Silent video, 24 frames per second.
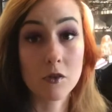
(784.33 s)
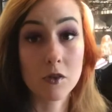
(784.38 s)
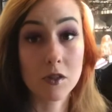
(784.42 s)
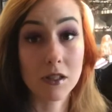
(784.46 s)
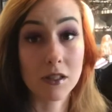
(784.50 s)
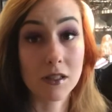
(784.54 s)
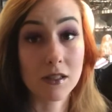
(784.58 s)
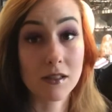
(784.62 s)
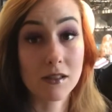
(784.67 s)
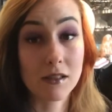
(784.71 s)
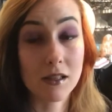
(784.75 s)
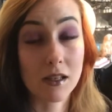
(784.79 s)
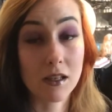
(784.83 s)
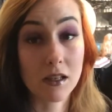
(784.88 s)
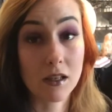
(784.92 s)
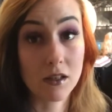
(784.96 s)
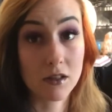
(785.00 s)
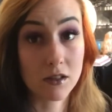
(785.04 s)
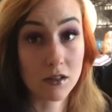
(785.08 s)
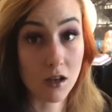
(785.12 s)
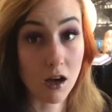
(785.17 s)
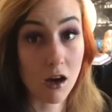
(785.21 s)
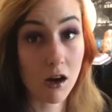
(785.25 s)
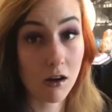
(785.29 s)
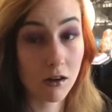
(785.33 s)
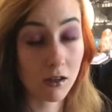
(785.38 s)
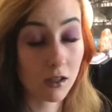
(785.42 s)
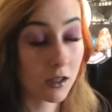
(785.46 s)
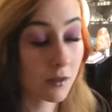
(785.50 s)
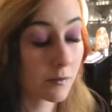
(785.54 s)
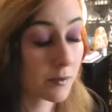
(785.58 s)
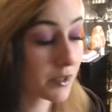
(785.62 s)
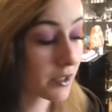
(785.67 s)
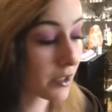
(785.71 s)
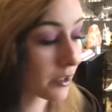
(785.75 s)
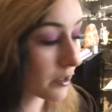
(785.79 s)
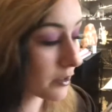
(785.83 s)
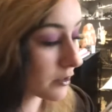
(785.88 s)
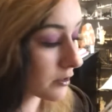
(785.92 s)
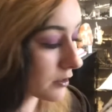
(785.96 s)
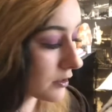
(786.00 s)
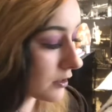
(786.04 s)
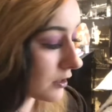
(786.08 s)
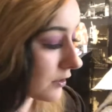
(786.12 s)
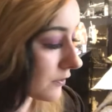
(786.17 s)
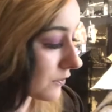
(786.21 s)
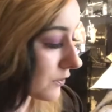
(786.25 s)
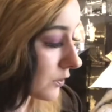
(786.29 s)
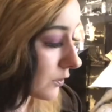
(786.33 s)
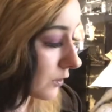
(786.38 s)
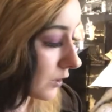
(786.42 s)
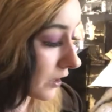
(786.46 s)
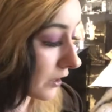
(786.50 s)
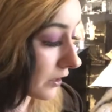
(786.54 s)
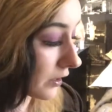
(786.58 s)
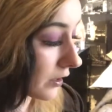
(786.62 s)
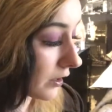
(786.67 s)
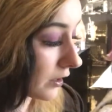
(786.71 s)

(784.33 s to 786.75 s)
like say a dark lipstick underneath, so like